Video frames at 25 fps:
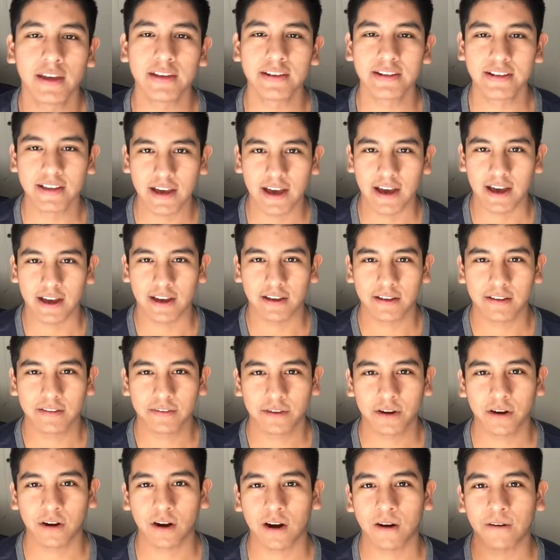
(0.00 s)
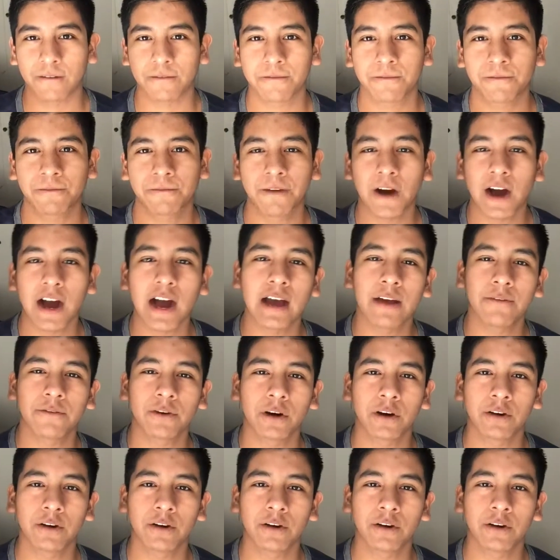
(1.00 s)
And yeah, there are 5